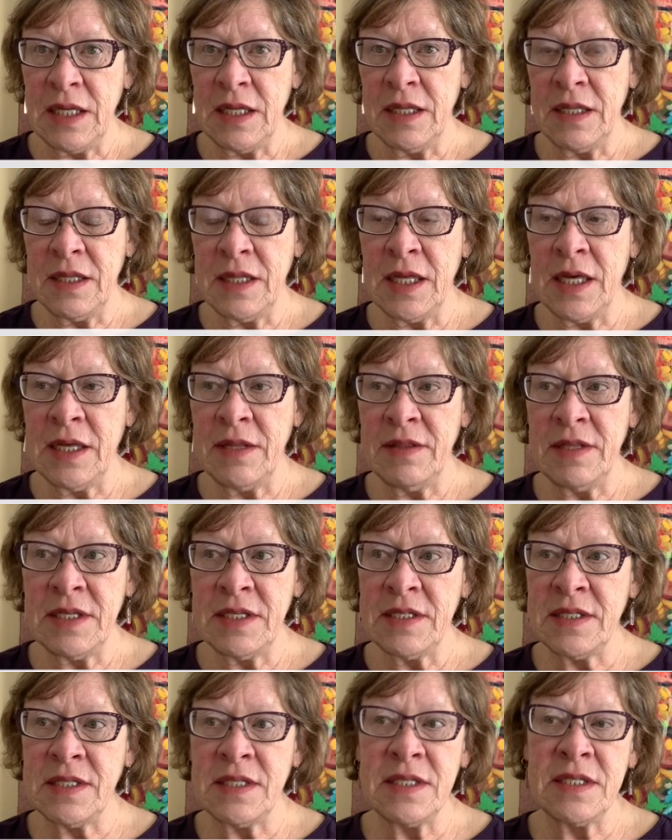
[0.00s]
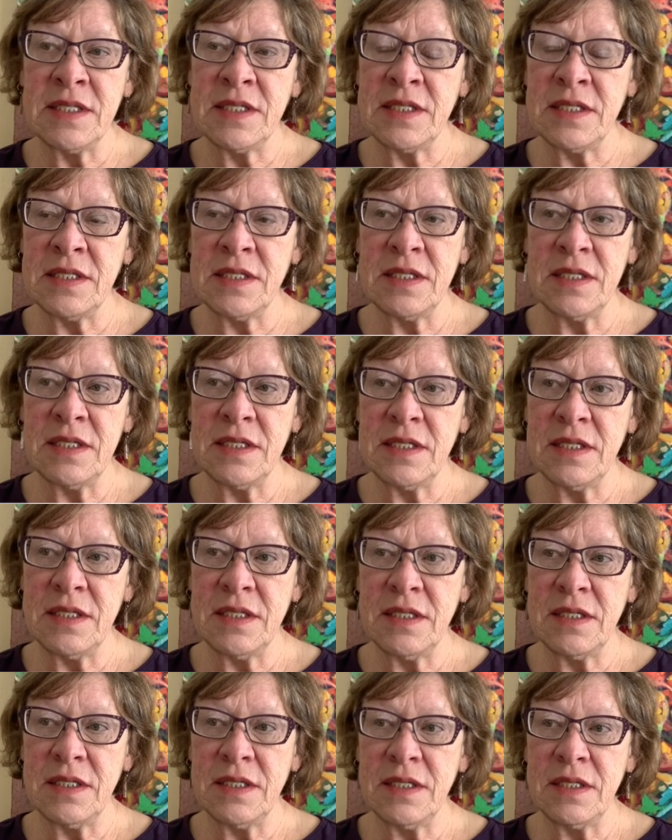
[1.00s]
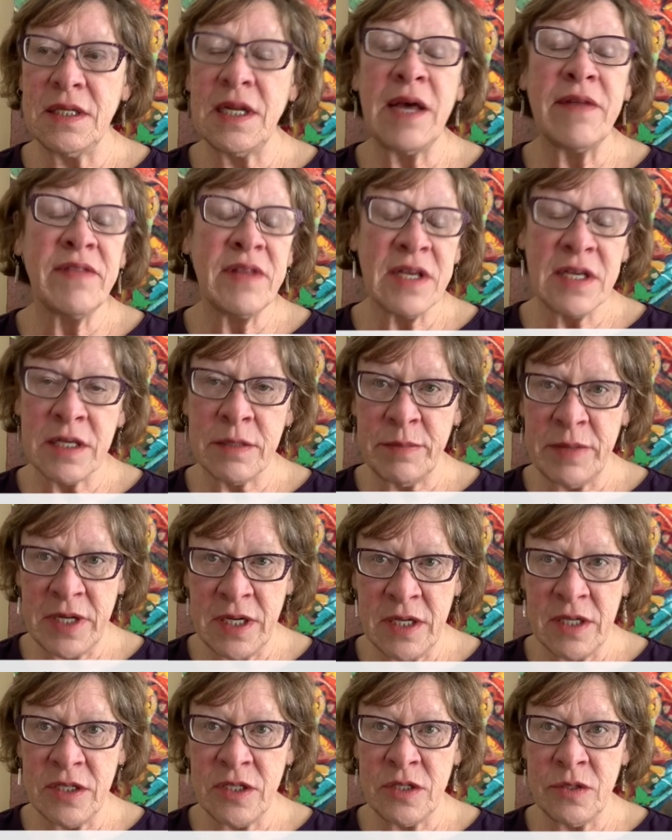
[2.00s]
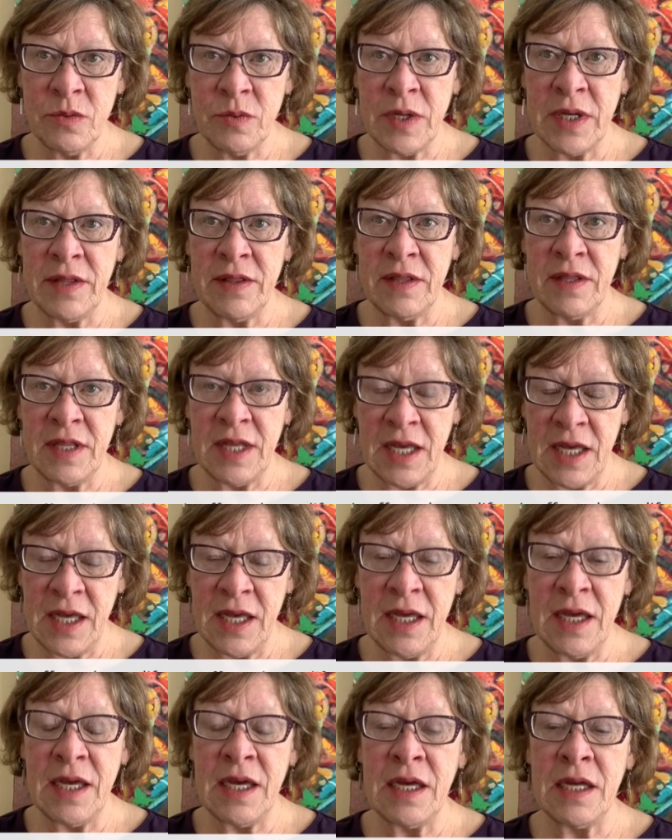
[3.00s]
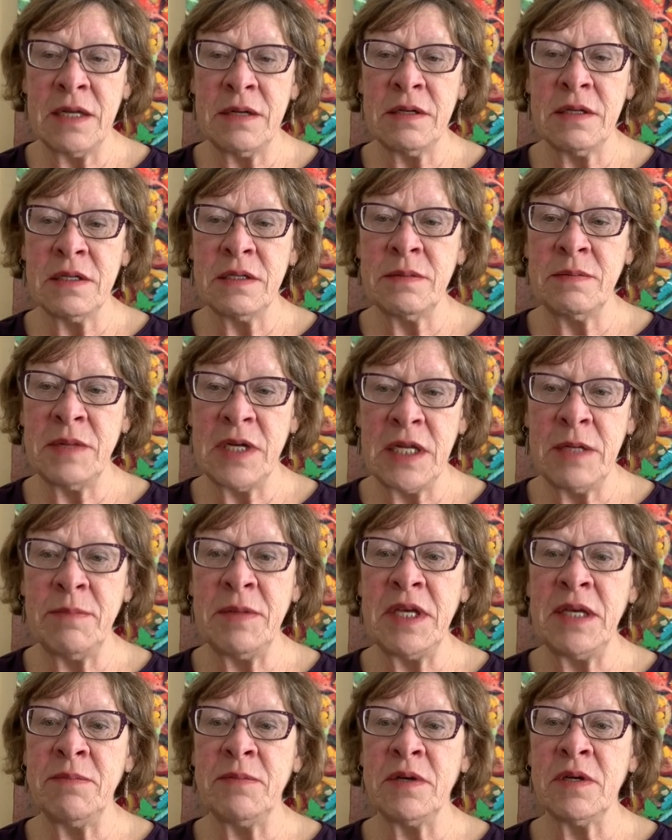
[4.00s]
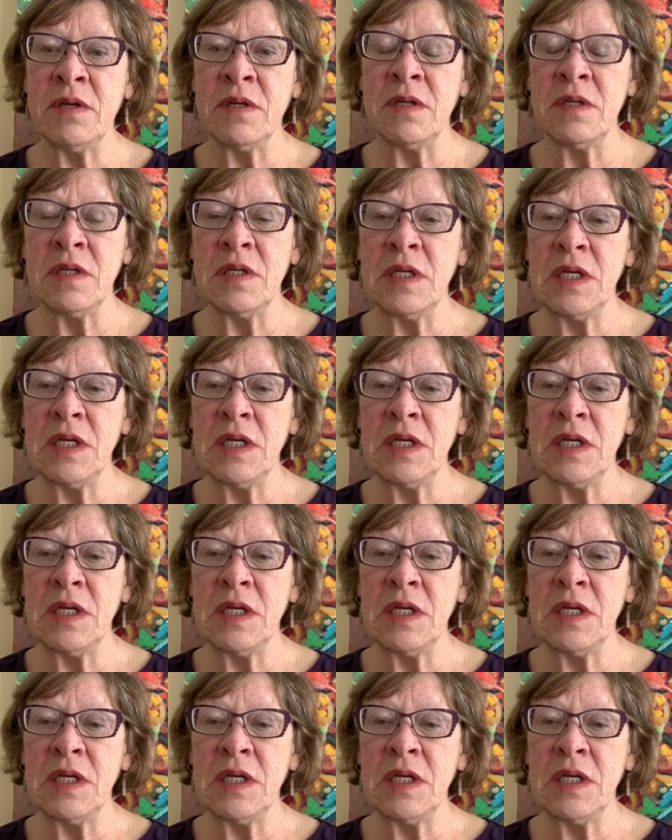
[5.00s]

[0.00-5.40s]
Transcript: that this is nothing compared to what they and many people